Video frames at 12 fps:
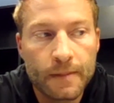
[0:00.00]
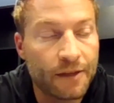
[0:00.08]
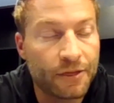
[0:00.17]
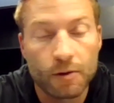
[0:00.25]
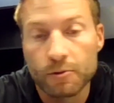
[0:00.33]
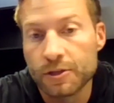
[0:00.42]
Yeah,
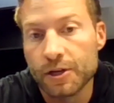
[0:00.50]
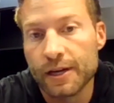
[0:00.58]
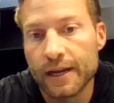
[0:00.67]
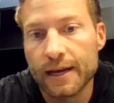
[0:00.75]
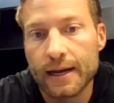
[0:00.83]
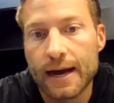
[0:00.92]
I thought it was good
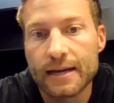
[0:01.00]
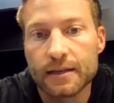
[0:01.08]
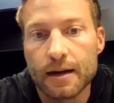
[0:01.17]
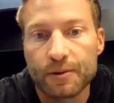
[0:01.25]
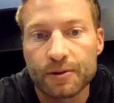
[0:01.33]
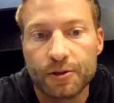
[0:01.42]
to get guys
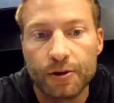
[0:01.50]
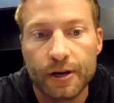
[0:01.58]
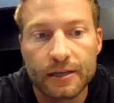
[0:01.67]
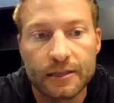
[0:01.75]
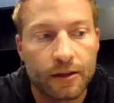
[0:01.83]
opportunities.